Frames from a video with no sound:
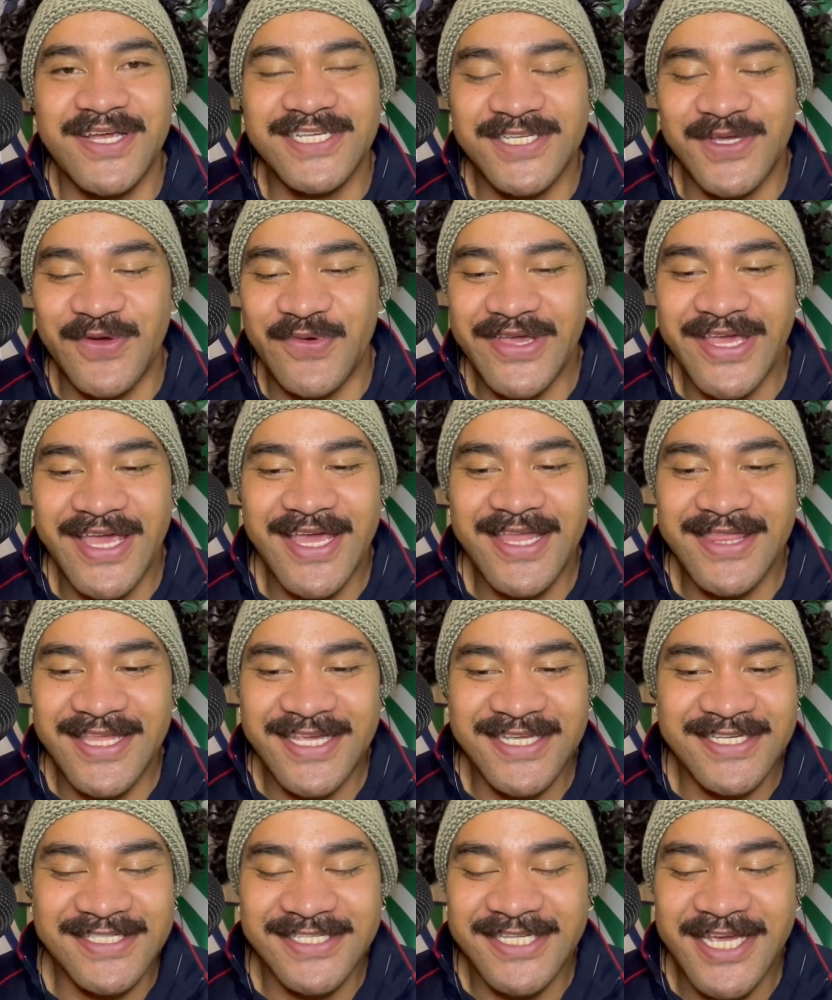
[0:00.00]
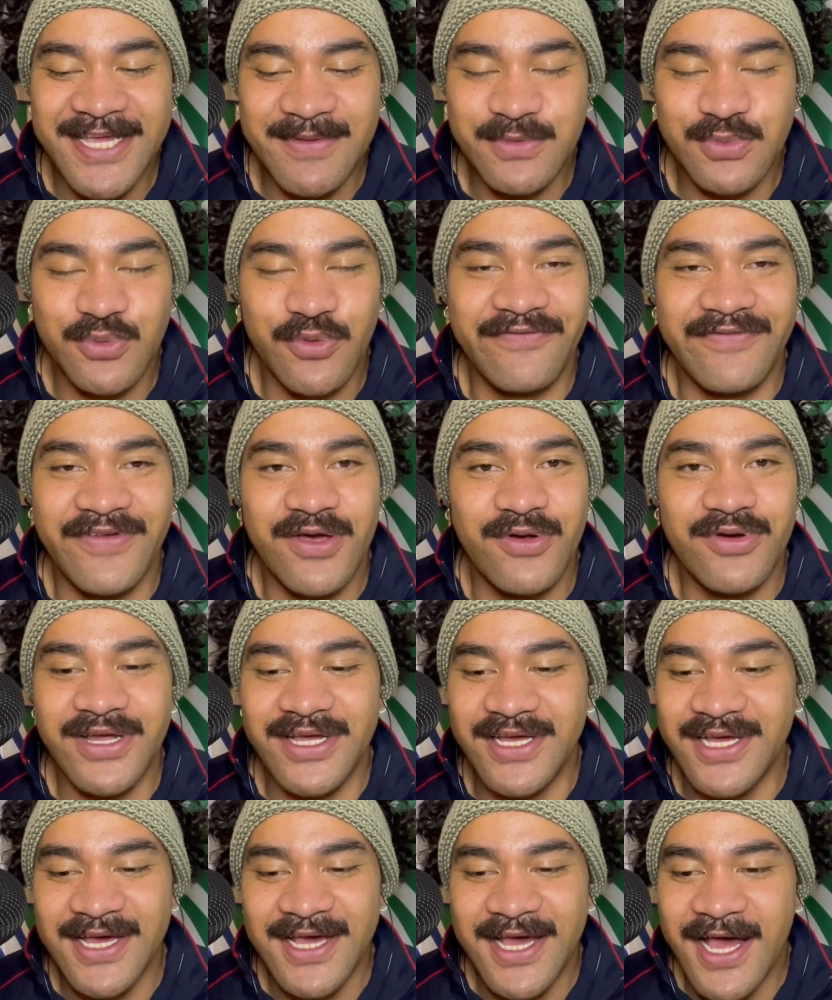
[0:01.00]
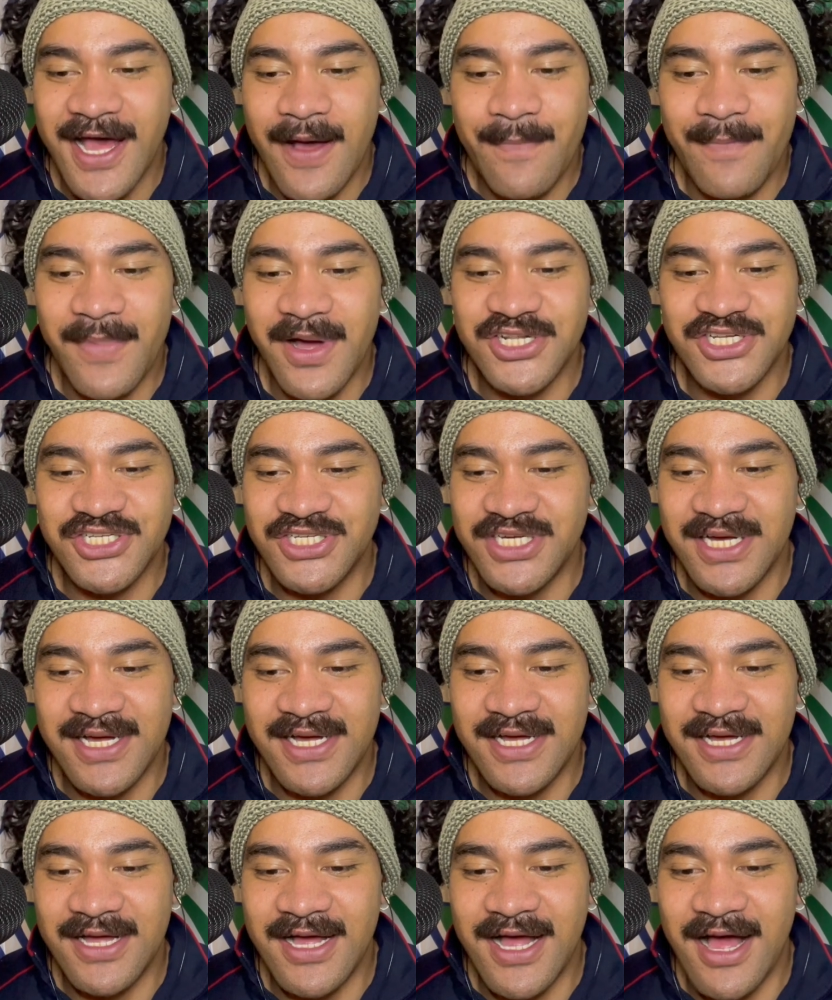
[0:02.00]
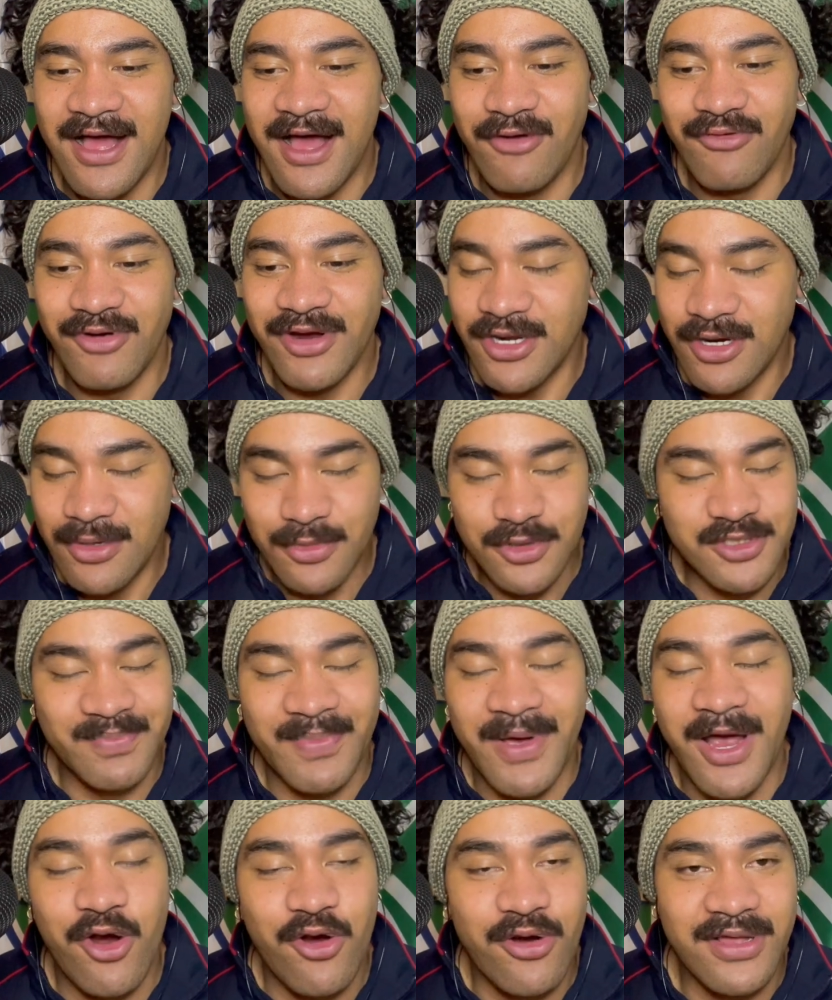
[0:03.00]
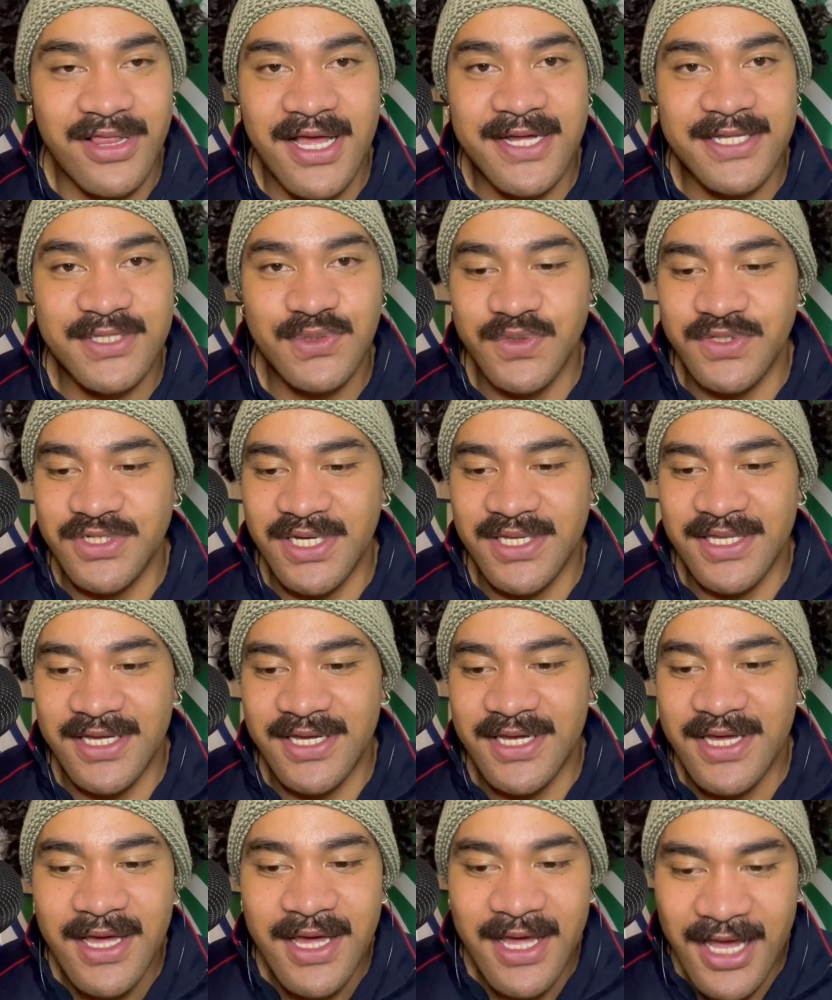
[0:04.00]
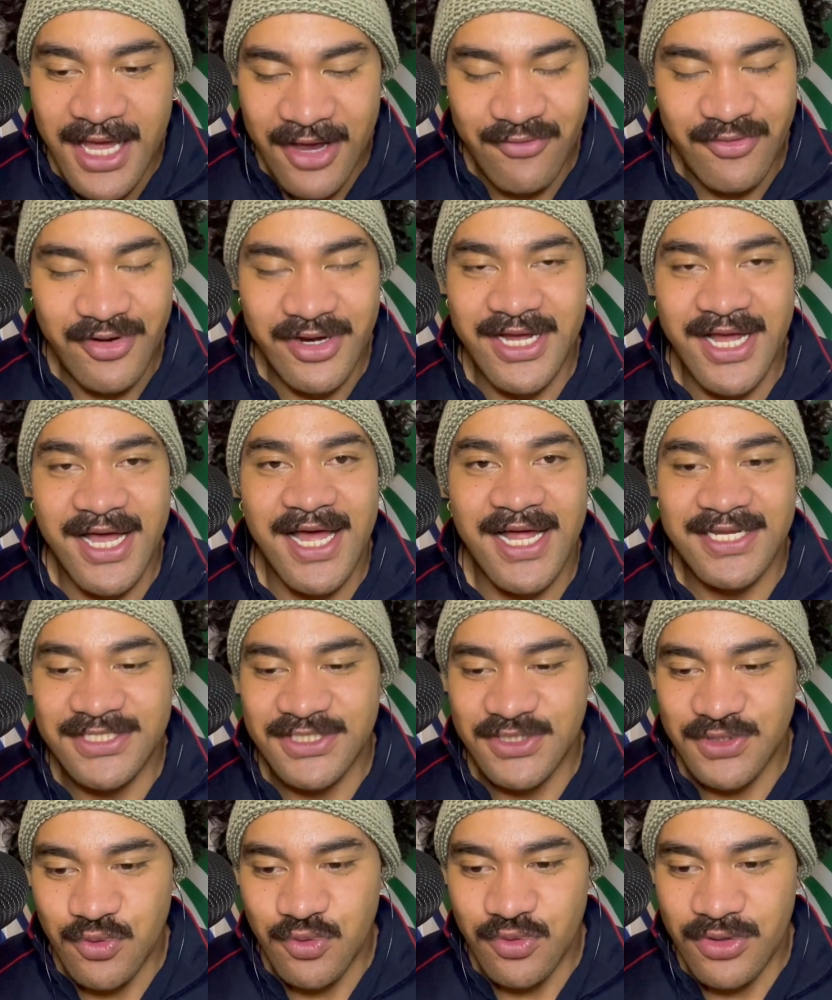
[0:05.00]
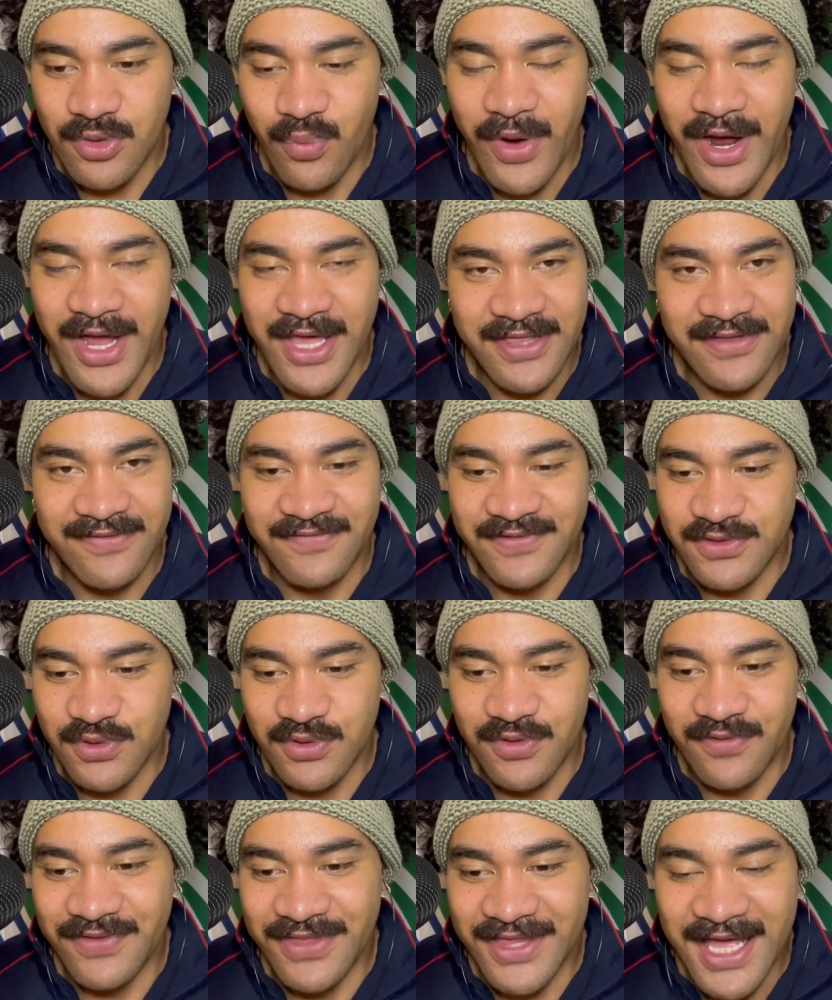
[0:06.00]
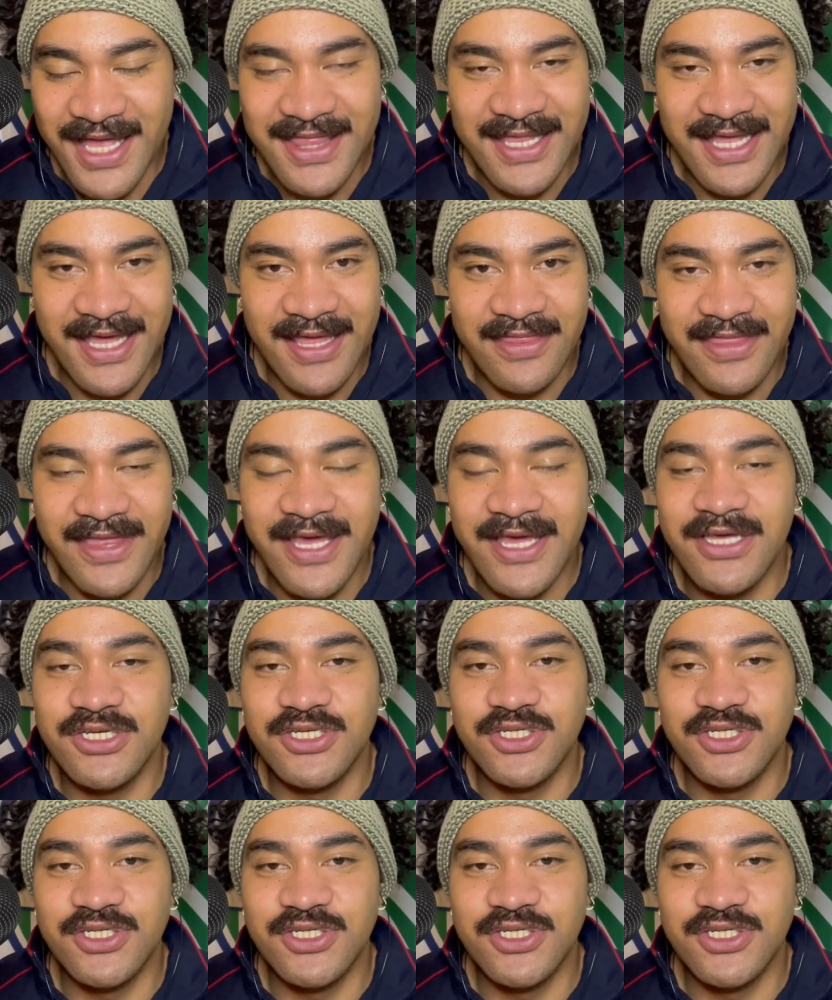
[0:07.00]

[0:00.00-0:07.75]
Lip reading: So again, these teams were very much, I reckon, almost parallel to each other in regards to the way they've sort of done their thing.